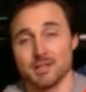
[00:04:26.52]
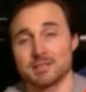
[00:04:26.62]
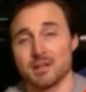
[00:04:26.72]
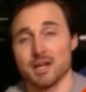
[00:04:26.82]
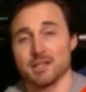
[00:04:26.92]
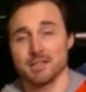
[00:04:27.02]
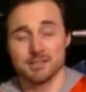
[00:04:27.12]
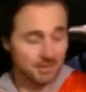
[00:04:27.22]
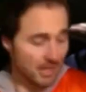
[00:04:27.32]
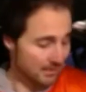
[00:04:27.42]
That's right.
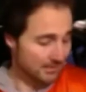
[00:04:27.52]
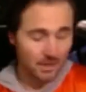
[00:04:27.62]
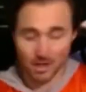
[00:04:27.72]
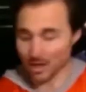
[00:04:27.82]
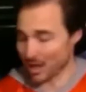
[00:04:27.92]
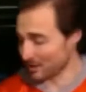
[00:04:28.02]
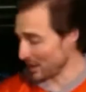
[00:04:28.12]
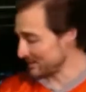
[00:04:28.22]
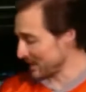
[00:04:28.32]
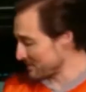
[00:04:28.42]
That's right. So
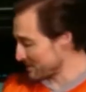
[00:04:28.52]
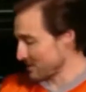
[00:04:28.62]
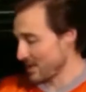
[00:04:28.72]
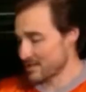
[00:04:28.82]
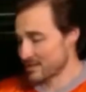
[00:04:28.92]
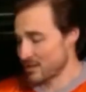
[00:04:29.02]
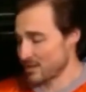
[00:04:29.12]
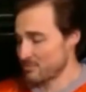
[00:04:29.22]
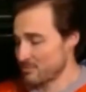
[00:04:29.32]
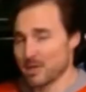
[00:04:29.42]
I'll demonstrate. So
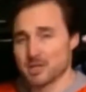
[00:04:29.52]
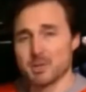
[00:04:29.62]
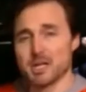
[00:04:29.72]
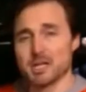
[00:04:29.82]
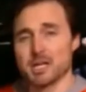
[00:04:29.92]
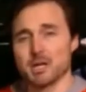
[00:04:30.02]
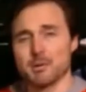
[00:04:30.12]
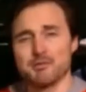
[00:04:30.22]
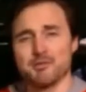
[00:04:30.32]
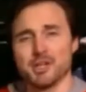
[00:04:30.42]
this beer has been in here.
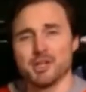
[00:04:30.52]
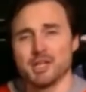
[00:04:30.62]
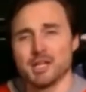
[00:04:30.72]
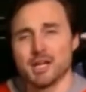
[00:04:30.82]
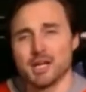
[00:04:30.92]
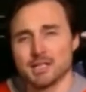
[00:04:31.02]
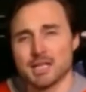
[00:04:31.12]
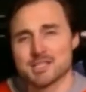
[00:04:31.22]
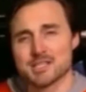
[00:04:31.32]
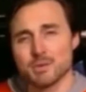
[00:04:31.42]
We filled it
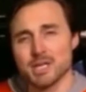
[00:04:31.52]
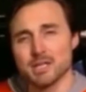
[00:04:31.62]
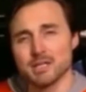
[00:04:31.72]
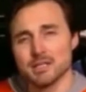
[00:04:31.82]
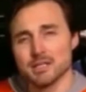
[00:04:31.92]
last week.